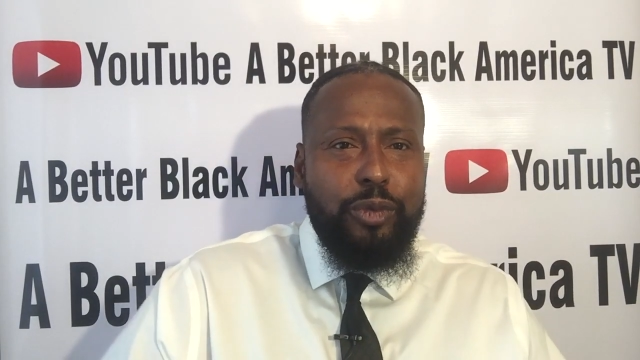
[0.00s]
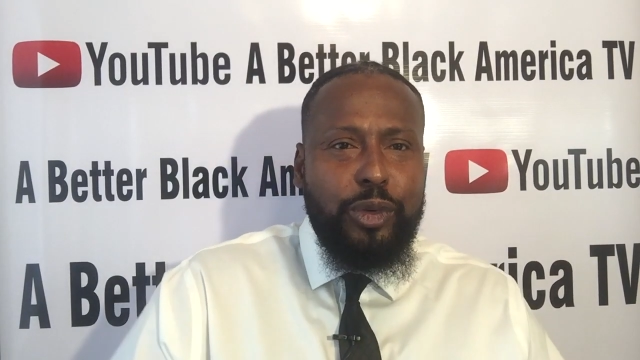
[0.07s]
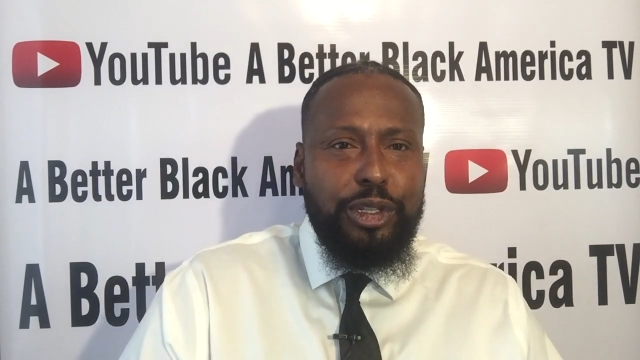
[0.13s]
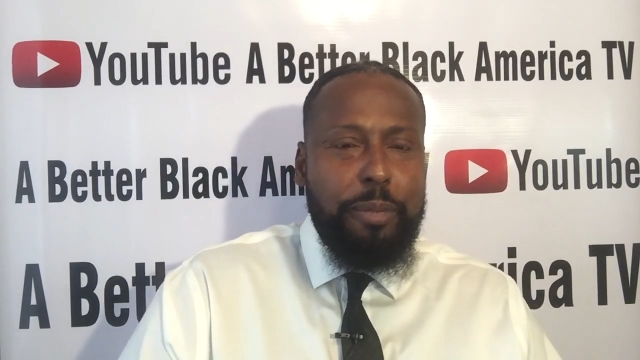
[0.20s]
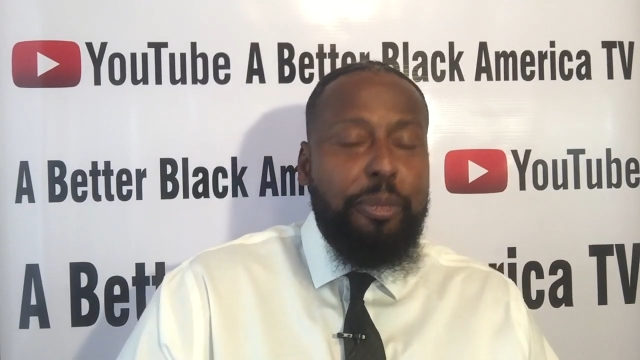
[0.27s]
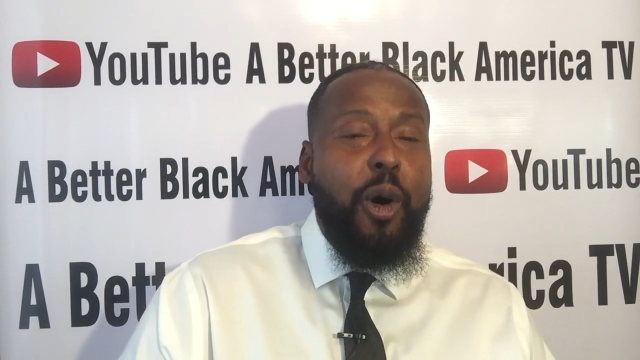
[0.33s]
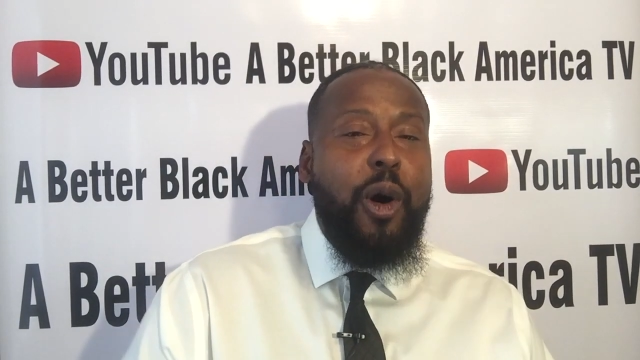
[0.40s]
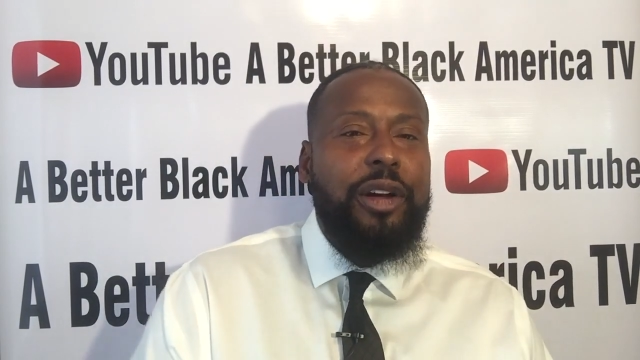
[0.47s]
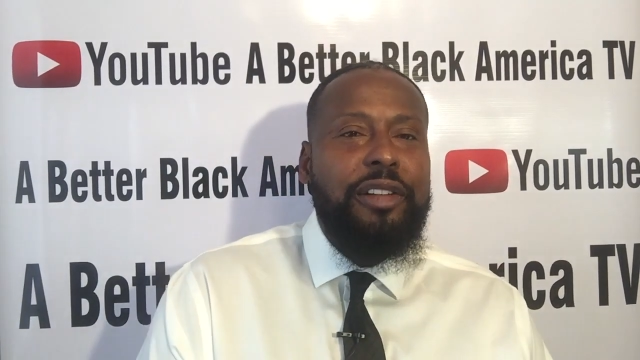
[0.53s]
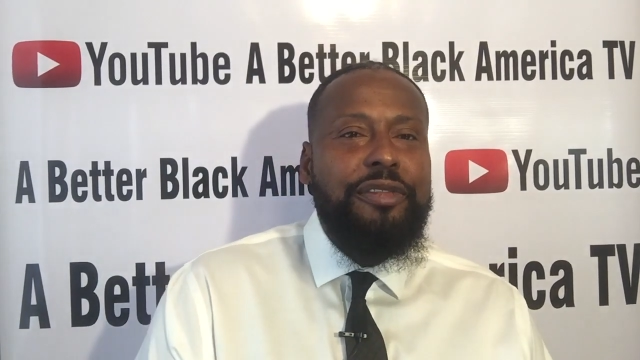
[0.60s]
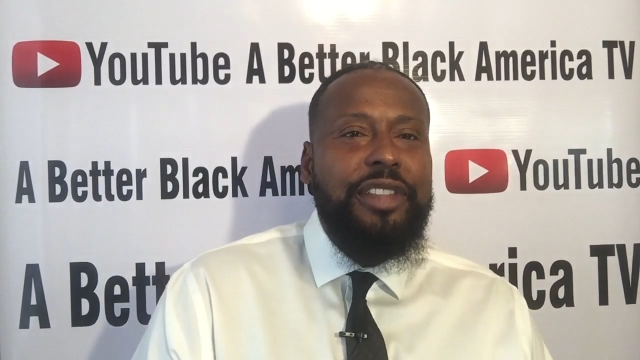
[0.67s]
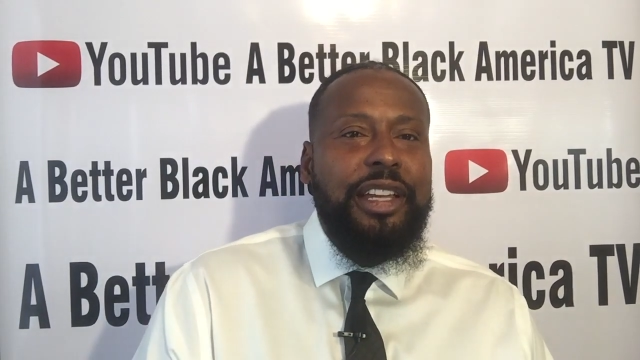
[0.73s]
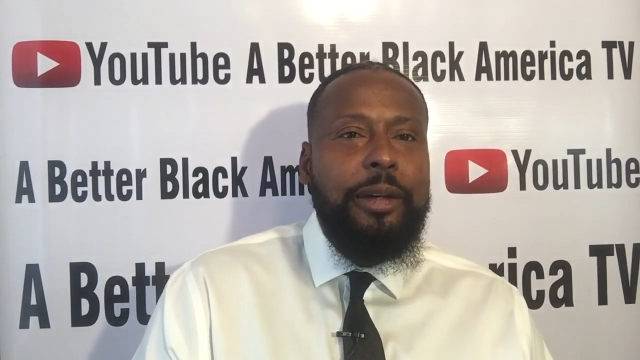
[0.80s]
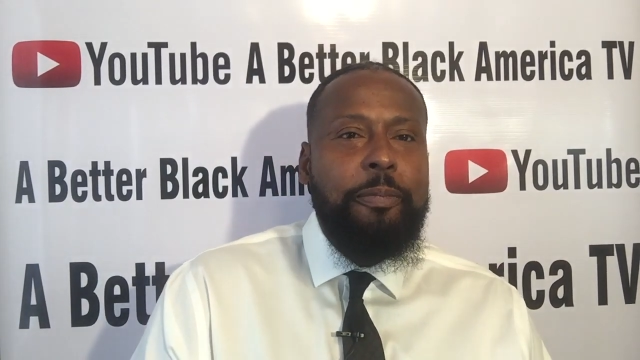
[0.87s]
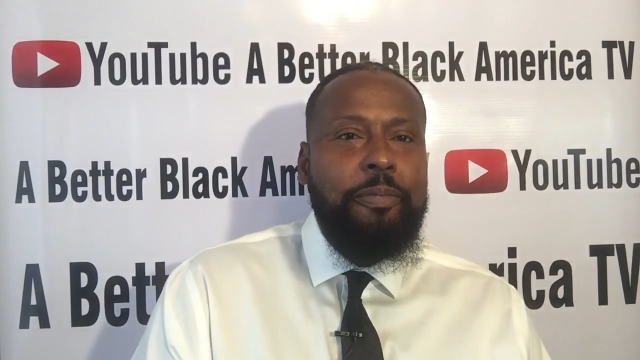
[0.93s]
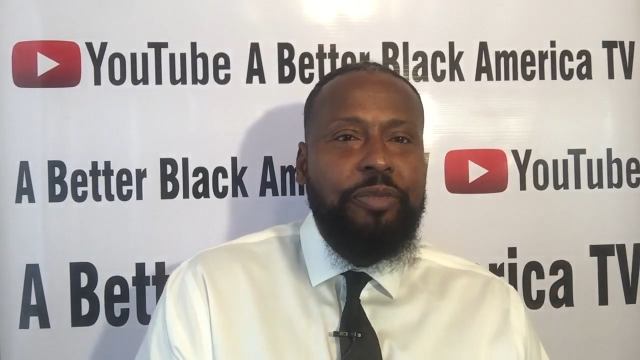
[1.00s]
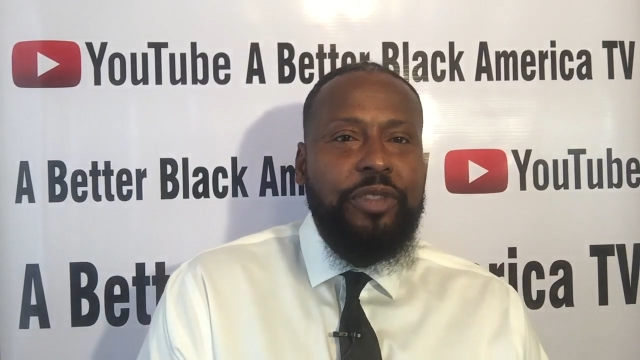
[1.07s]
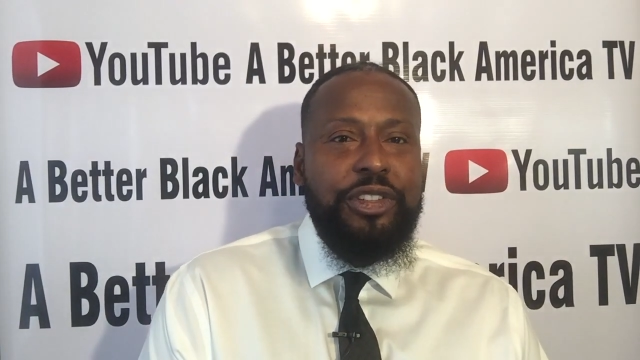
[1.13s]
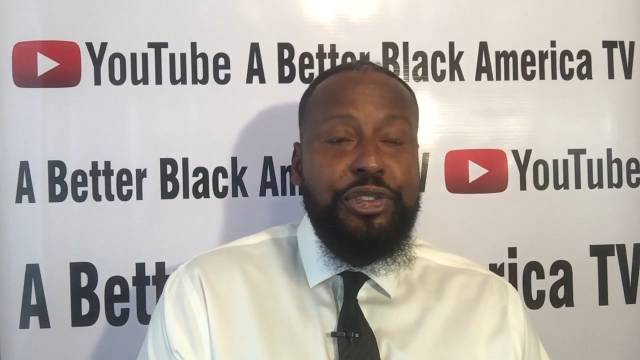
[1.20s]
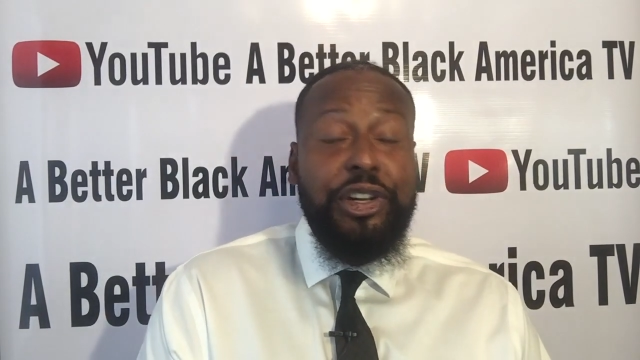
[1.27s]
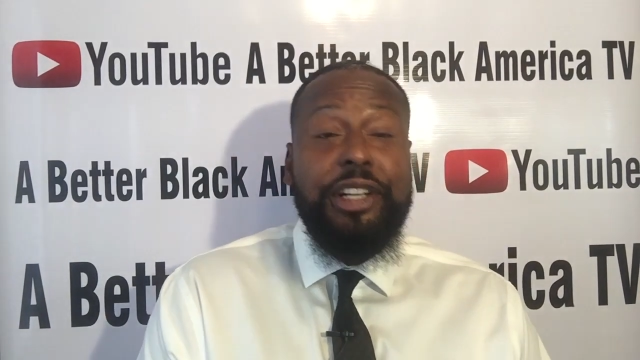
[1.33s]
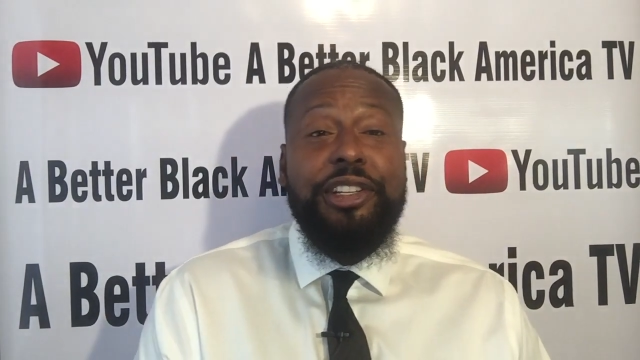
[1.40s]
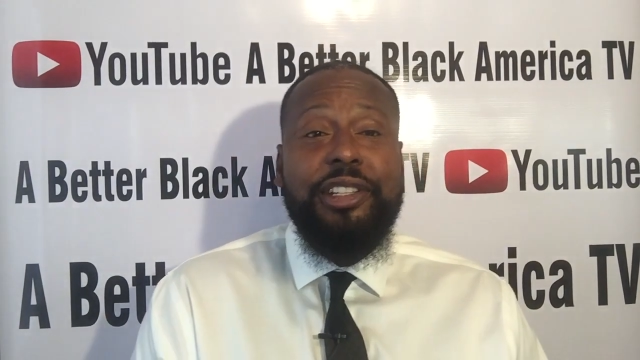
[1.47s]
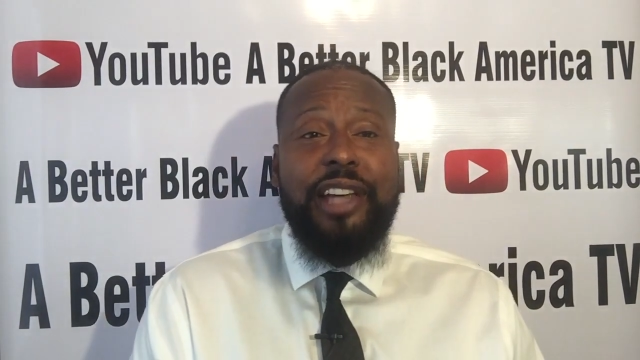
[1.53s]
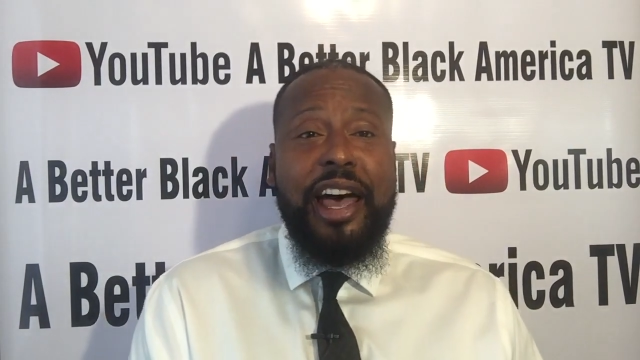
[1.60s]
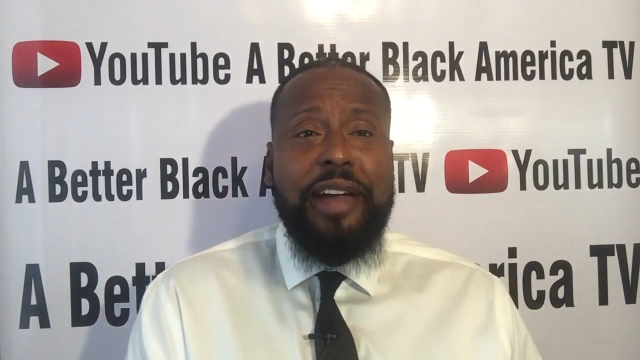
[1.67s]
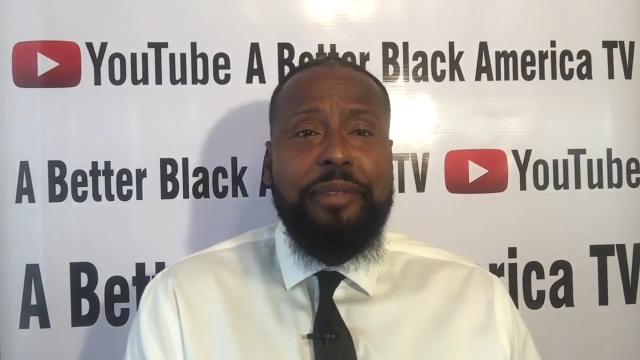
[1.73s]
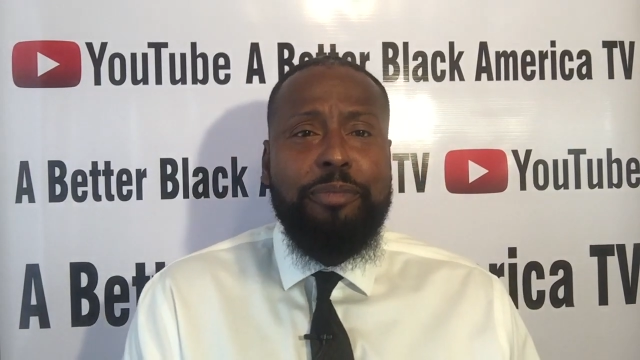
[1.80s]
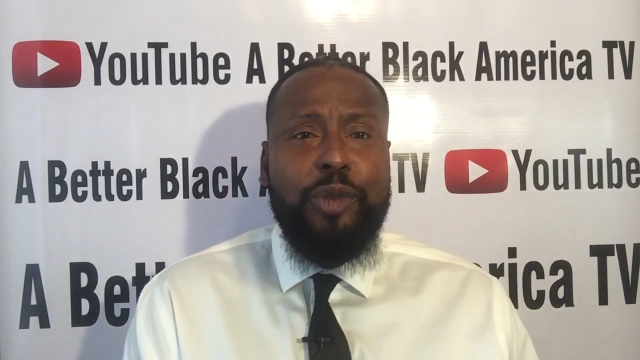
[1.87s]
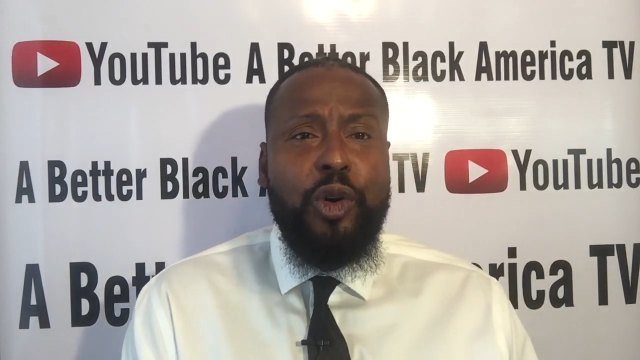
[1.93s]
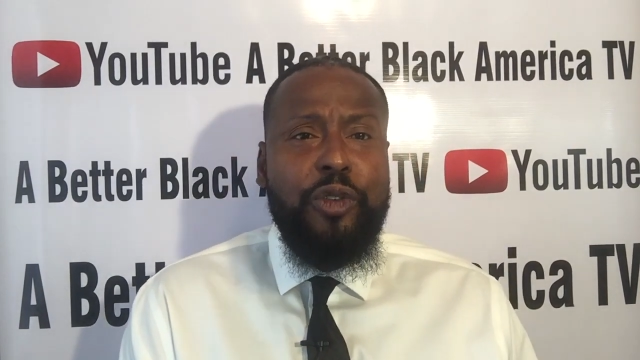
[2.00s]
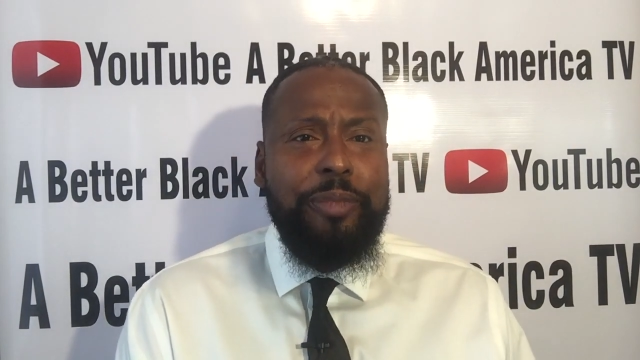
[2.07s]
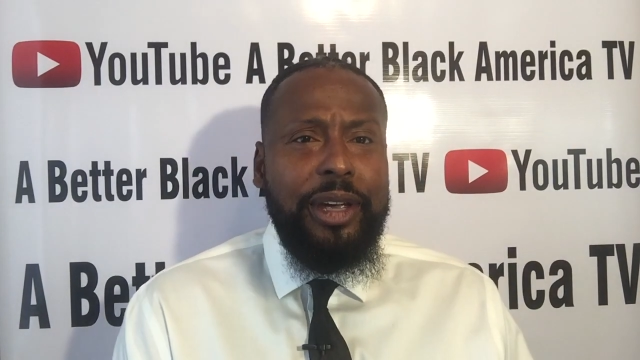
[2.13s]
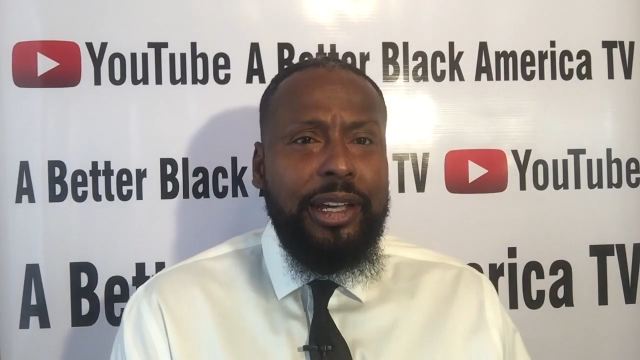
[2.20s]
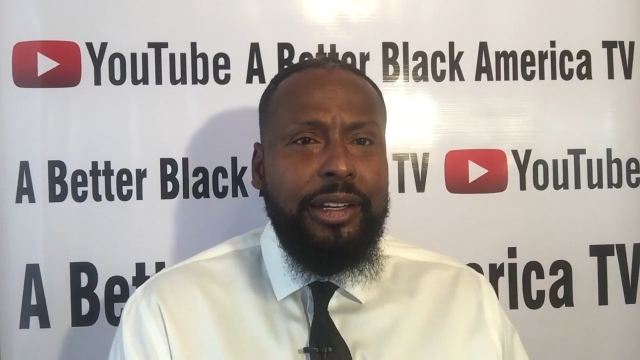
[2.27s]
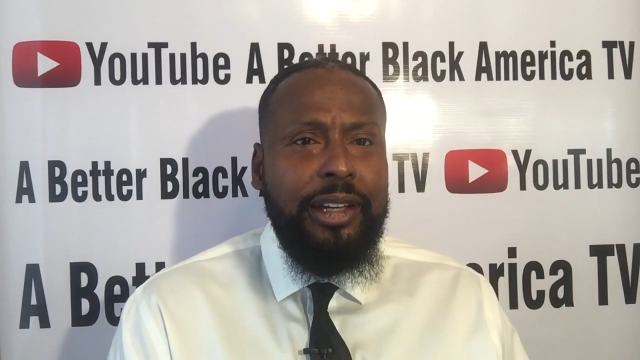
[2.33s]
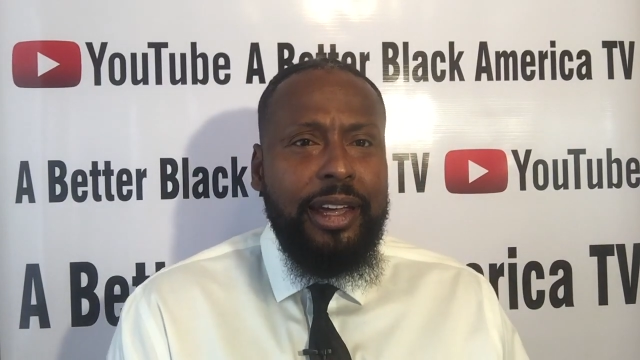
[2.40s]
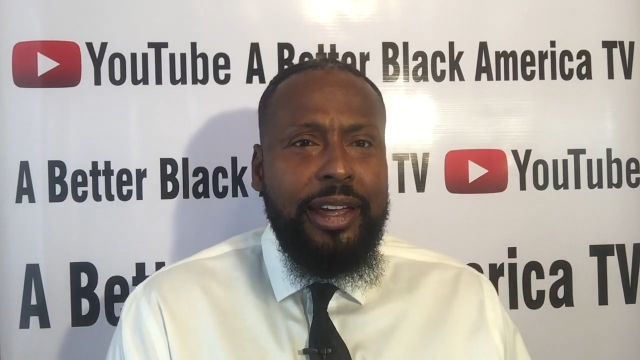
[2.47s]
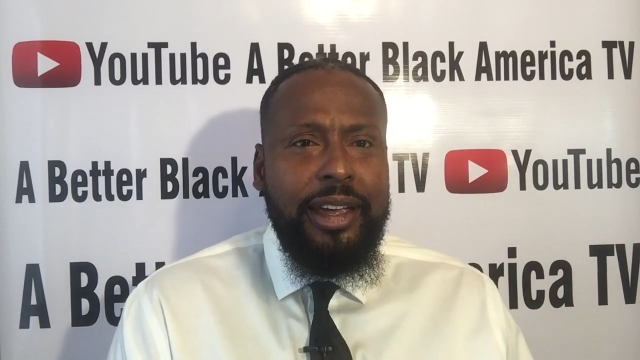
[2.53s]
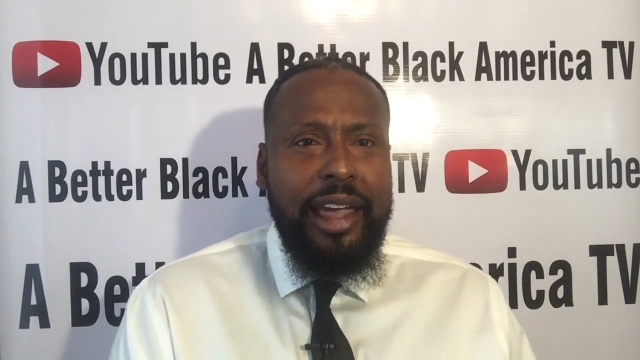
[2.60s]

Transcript: was a part of the genocide movement.